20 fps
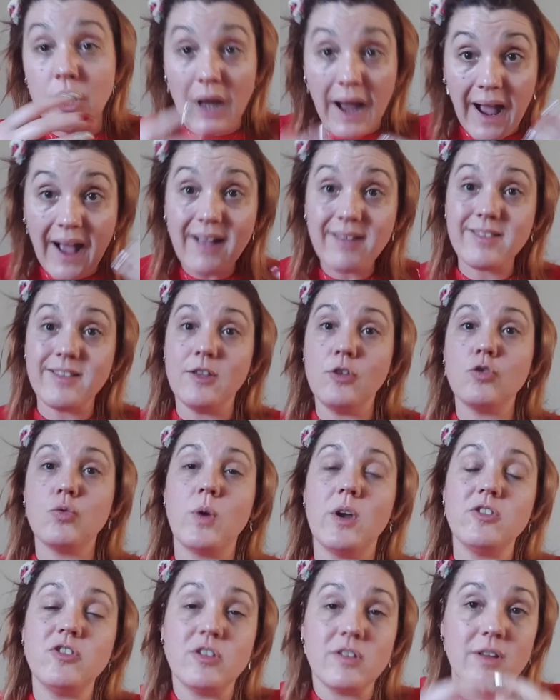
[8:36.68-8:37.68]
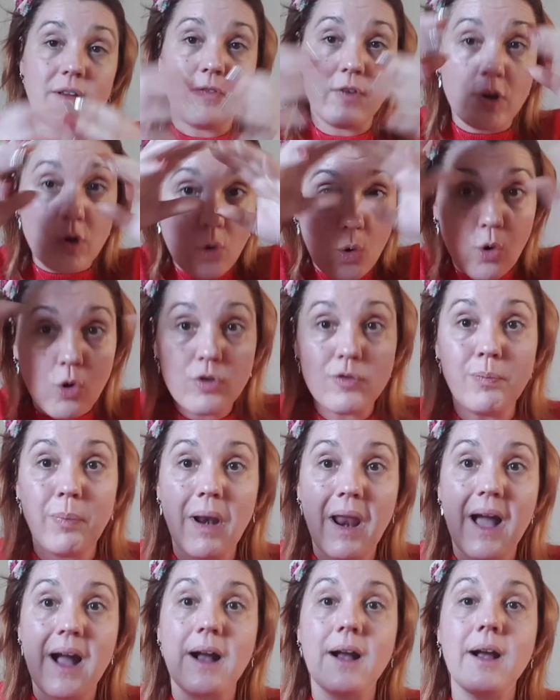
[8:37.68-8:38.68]
Ask these questions. If it goes
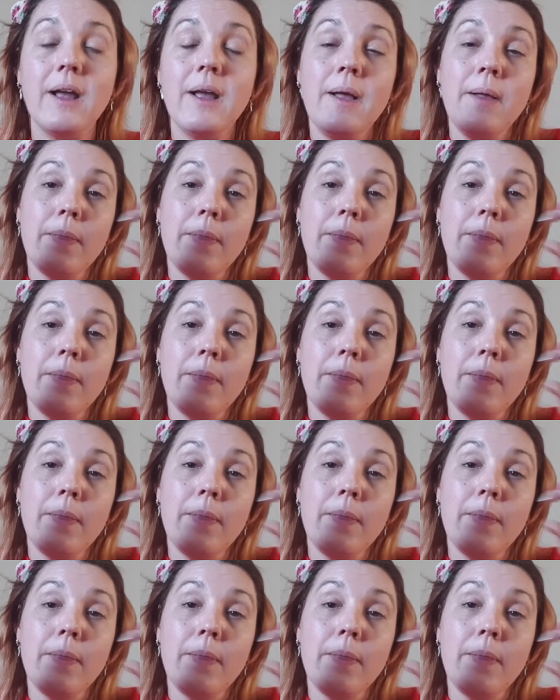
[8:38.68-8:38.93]
blank,